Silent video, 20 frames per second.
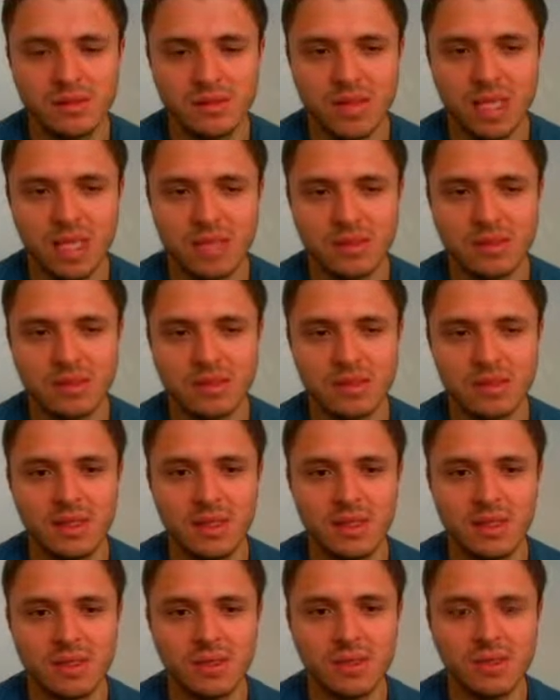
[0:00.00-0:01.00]

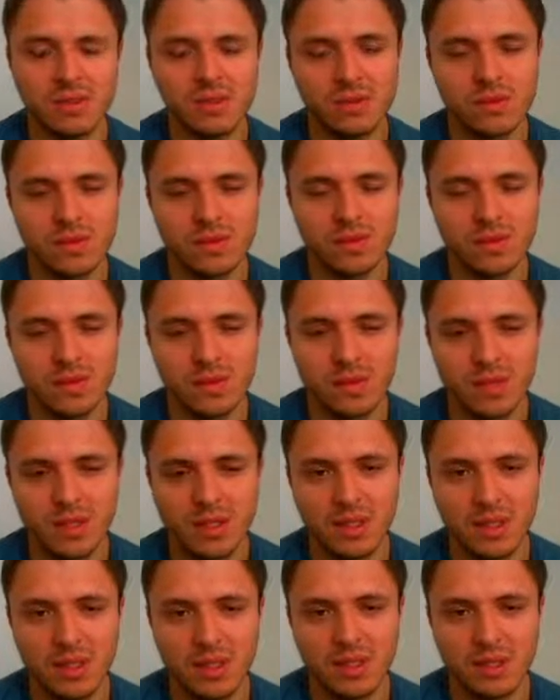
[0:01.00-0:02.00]
That's cool.
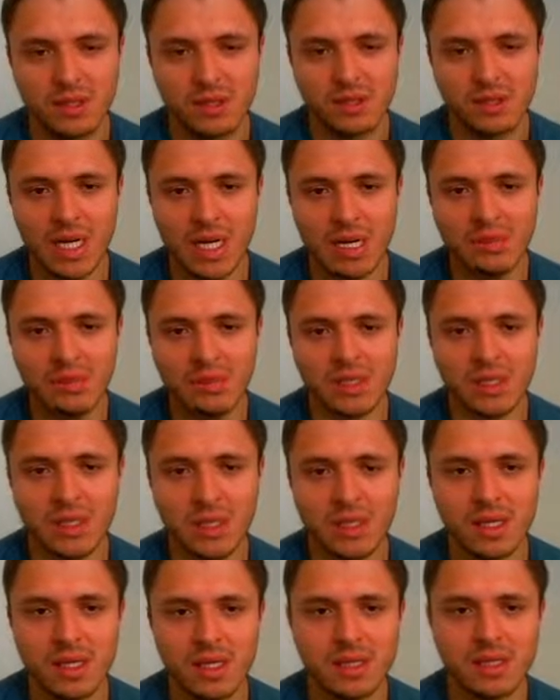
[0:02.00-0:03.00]
Because what I was
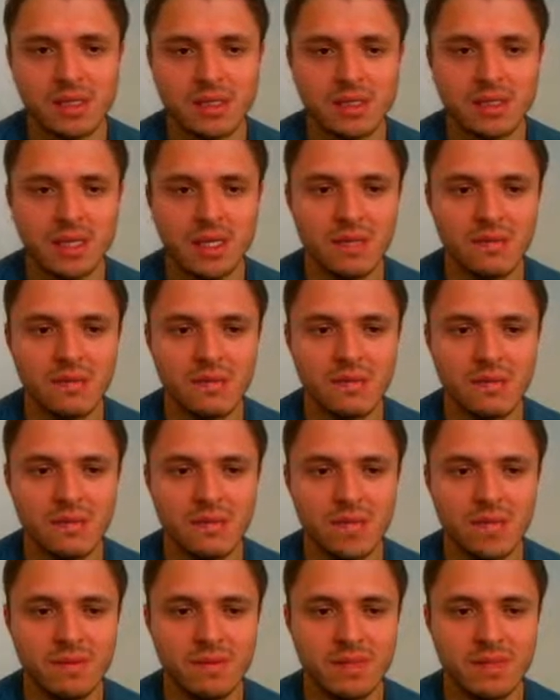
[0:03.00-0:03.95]
thinking is if